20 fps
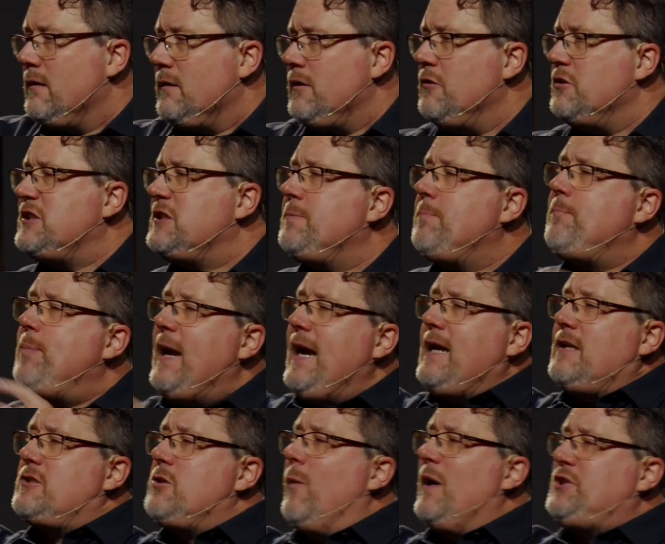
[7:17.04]
You
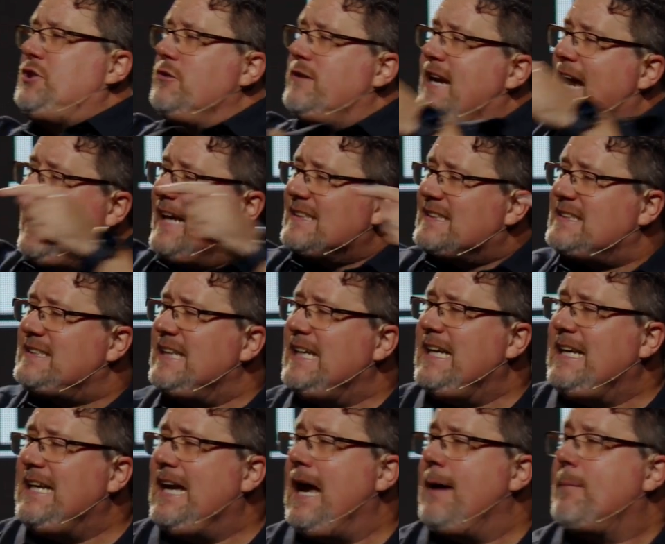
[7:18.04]
speak to what you can't see
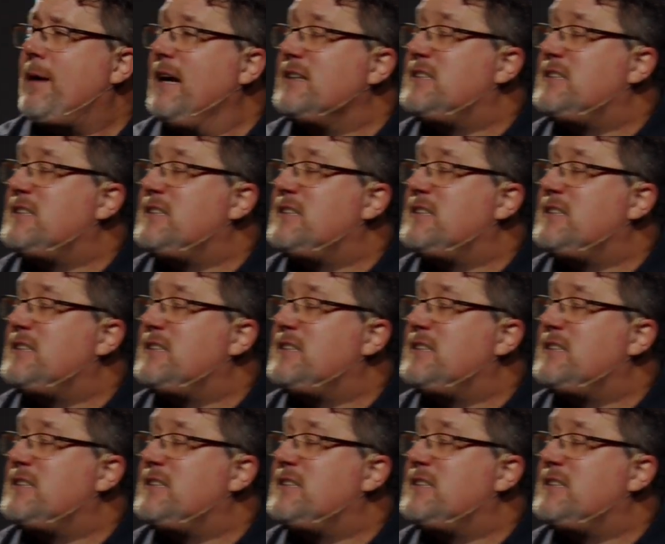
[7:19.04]
yet